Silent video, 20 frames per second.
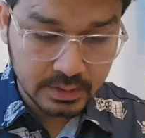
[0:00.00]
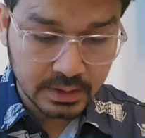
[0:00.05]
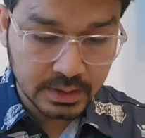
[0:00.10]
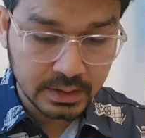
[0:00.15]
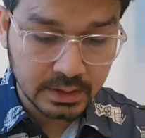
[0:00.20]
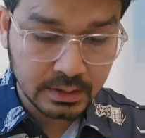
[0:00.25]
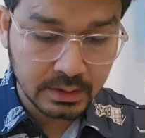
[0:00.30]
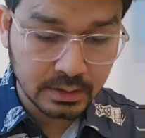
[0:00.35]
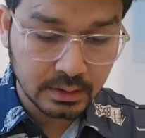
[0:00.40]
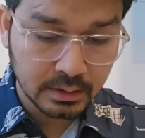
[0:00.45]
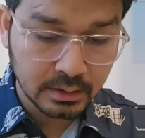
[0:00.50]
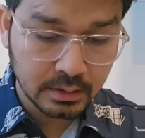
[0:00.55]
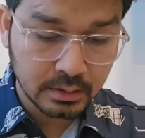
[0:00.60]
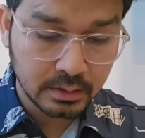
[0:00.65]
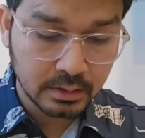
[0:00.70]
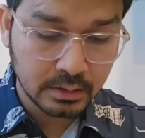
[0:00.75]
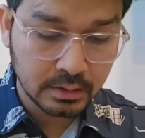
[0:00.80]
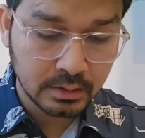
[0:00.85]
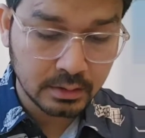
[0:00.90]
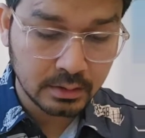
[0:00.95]
JEE
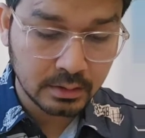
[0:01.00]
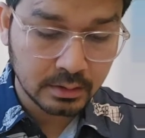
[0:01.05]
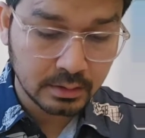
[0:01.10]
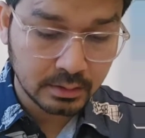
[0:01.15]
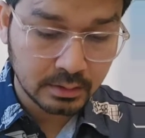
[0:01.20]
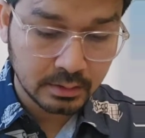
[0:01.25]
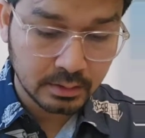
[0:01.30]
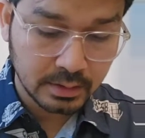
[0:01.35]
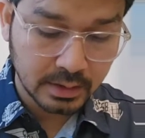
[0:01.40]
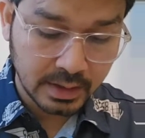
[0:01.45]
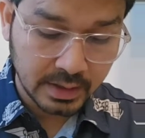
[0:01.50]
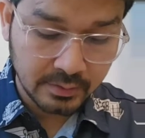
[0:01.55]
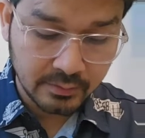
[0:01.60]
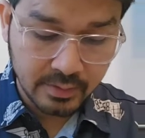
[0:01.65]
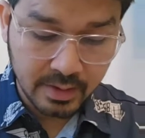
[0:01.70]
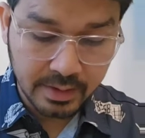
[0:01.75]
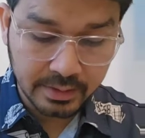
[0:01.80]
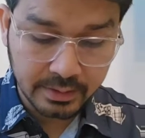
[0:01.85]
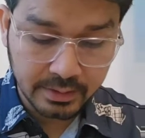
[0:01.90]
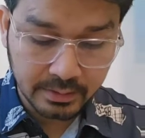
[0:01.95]

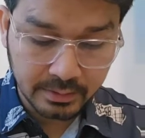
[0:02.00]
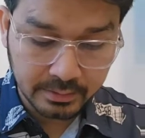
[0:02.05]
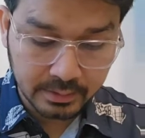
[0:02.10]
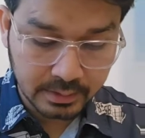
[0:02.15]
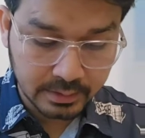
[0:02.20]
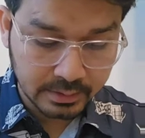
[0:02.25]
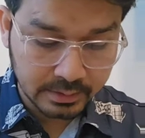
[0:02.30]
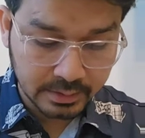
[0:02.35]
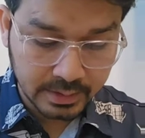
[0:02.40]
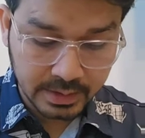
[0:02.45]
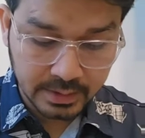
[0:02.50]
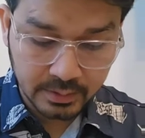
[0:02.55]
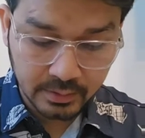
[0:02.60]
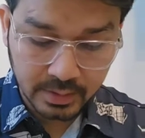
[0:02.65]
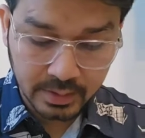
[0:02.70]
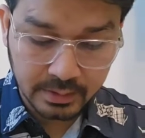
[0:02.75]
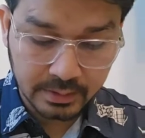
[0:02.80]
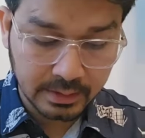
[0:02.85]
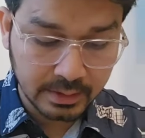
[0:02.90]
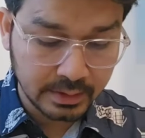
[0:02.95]
Advanced result, right?
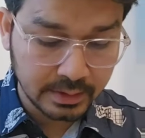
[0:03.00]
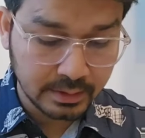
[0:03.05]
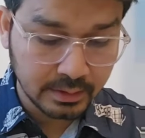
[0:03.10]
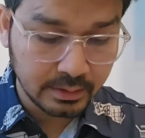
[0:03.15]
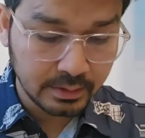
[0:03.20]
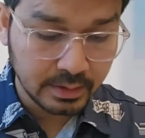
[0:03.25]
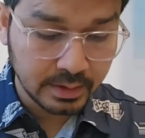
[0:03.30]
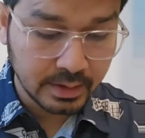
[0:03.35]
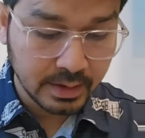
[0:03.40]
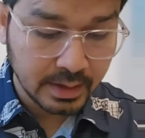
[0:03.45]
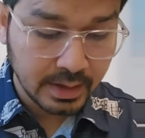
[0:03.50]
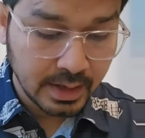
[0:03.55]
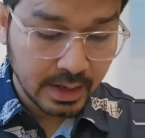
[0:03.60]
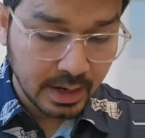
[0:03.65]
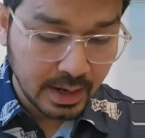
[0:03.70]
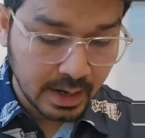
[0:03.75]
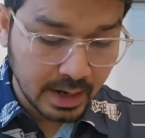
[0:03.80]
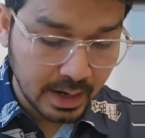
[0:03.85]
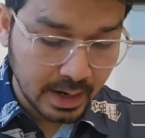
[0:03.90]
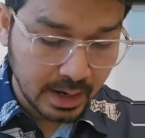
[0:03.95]
You can see here.
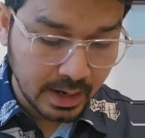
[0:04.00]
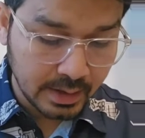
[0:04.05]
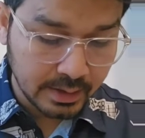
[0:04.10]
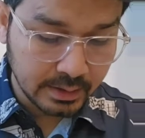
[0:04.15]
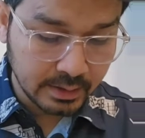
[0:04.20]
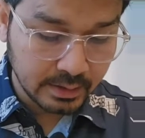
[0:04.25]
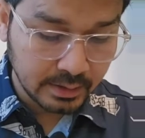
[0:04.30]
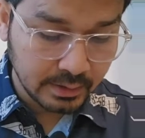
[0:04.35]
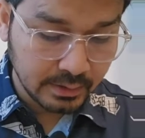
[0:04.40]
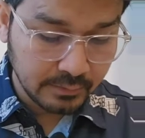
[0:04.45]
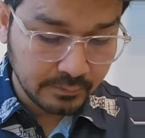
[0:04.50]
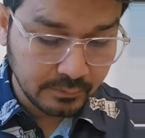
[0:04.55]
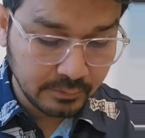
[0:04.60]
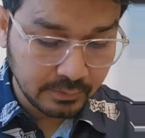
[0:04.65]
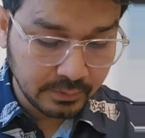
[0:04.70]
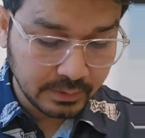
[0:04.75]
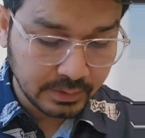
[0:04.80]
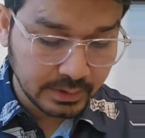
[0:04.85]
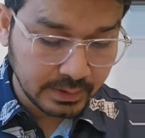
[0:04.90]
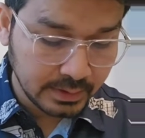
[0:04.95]
And if
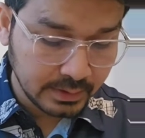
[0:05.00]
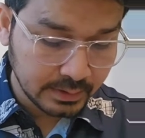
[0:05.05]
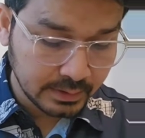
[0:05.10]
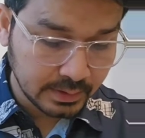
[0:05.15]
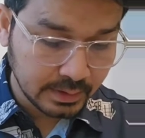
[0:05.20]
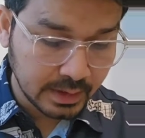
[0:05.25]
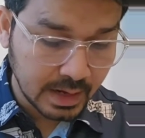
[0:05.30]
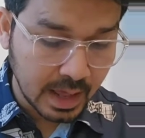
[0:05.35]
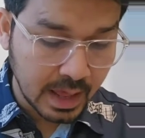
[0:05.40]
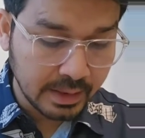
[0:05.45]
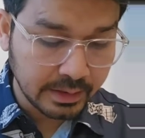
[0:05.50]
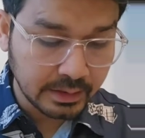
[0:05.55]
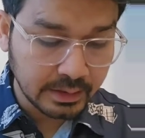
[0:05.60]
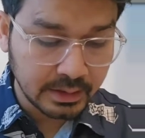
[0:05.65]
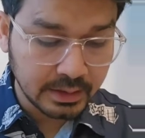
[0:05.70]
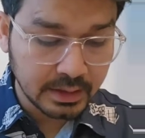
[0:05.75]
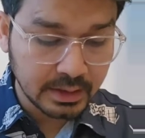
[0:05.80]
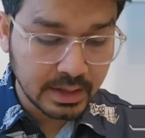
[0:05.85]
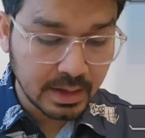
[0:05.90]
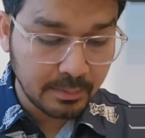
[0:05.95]
you see the
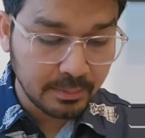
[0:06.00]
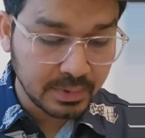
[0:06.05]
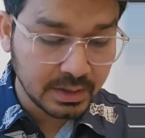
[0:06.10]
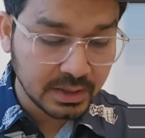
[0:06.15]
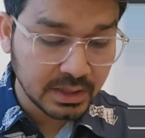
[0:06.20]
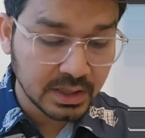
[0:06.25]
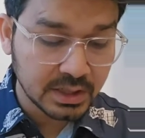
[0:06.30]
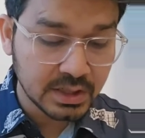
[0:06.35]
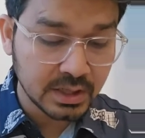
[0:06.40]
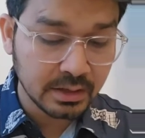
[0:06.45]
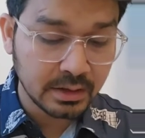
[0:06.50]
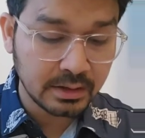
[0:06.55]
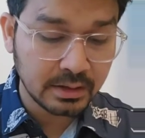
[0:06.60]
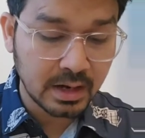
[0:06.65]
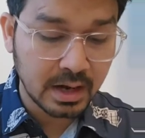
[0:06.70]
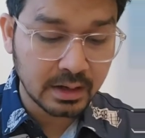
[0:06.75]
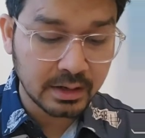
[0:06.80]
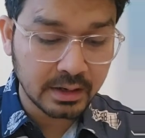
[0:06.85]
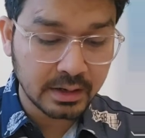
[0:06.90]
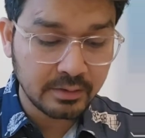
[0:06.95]
last year the application
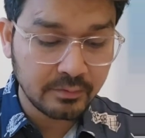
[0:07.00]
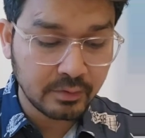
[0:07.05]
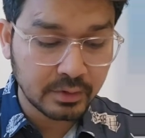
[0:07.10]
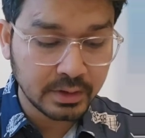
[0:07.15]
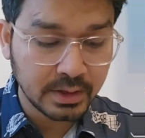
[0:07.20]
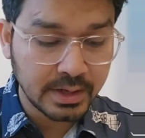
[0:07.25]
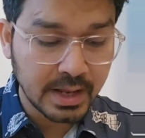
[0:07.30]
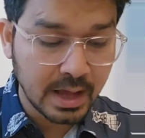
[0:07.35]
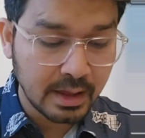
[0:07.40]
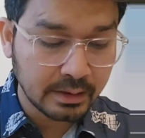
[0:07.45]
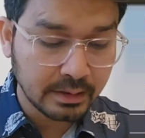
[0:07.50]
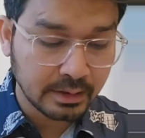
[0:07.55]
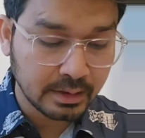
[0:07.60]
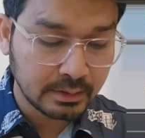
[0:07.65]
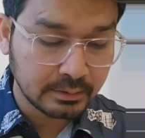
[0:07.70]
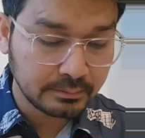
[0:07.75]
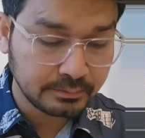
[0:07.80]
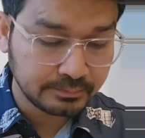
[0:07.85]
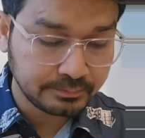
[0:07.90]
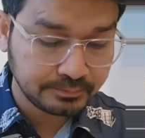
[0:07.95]
started for the
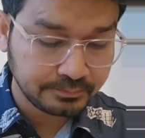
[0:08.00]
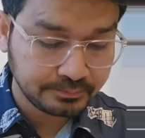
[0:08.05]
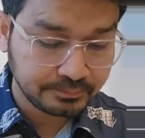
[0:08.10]
DASA